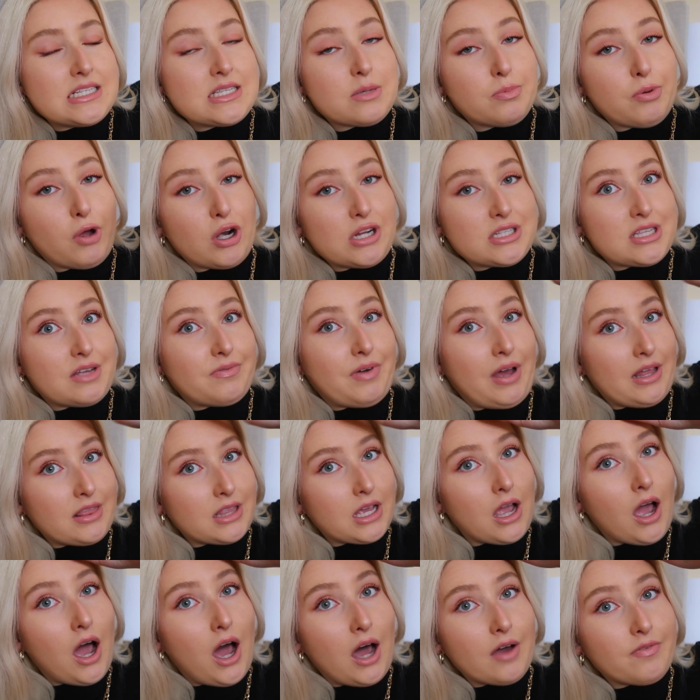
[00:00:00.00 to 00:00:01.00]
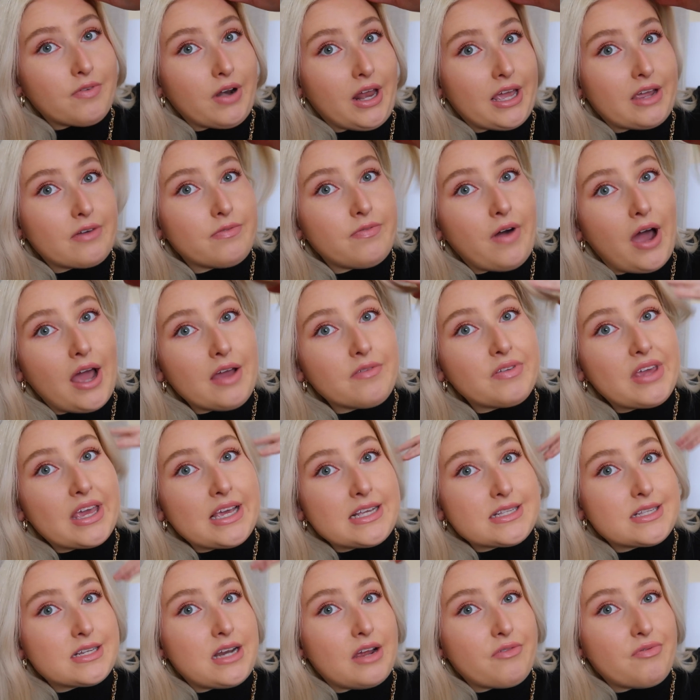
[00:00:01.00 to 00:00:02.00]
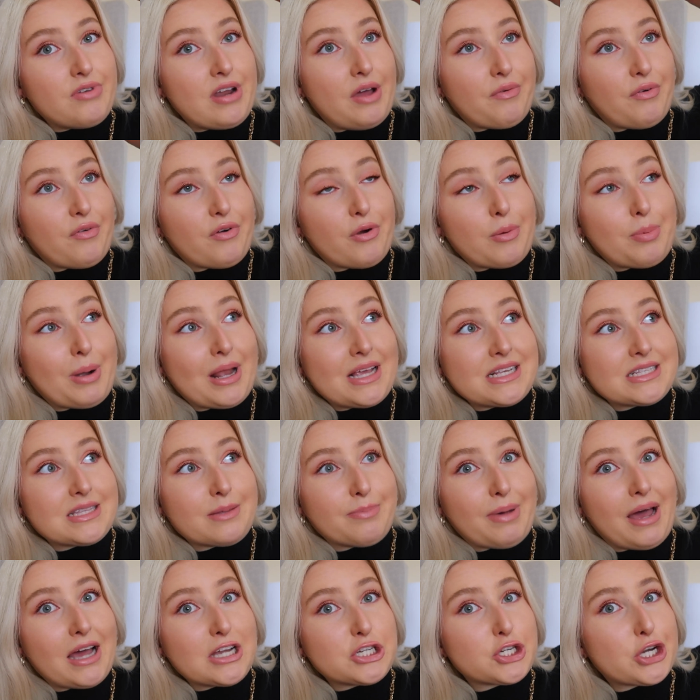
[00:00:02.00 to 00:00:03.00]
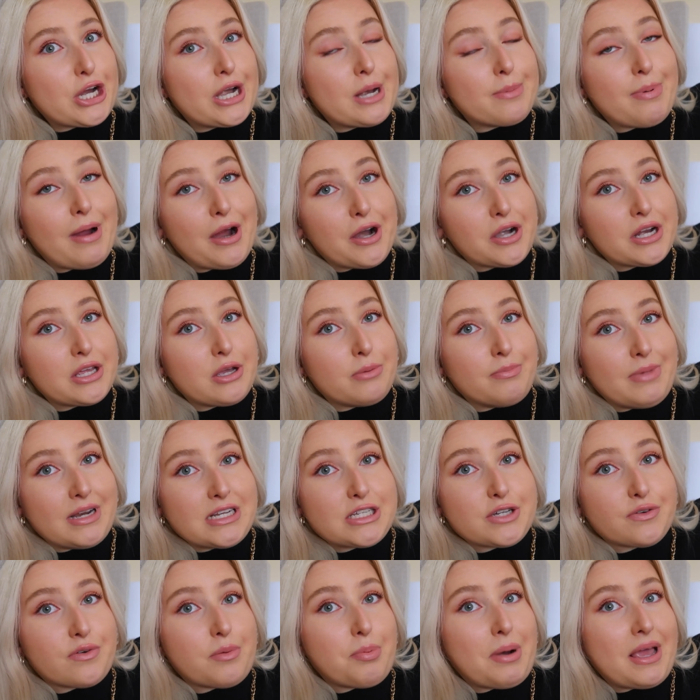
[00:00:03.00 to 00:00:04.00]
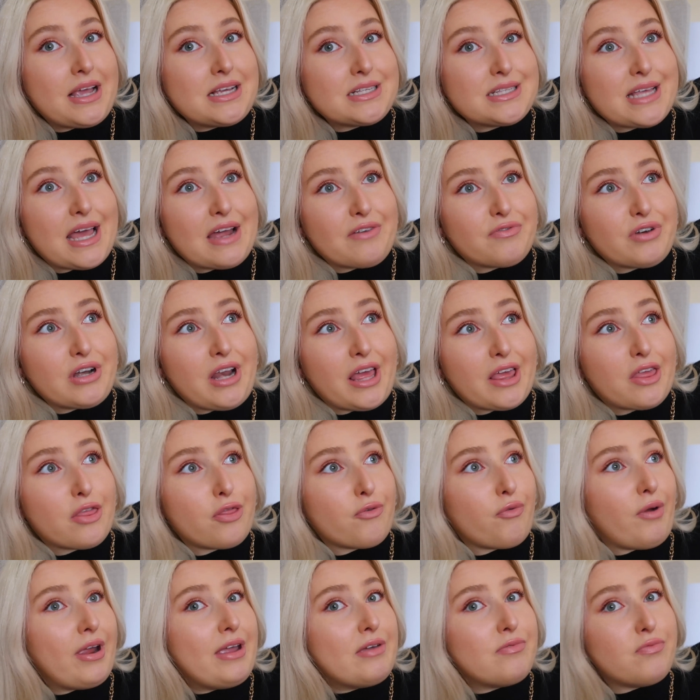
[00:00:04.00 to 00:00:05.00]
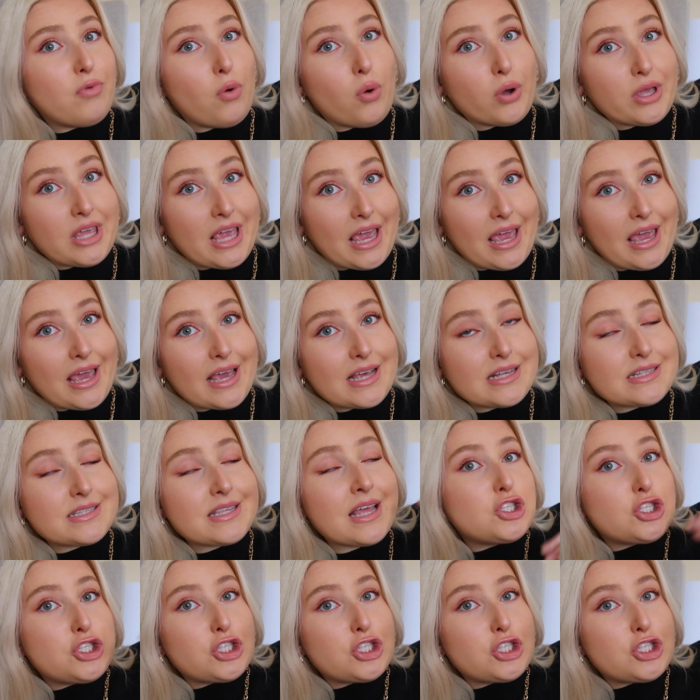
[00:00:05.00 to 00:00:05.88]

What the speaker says: And to be honest, I've had the car for like 5 years and I've never replaced the battery, and apparently you're meant to replace it every like 3-4 years.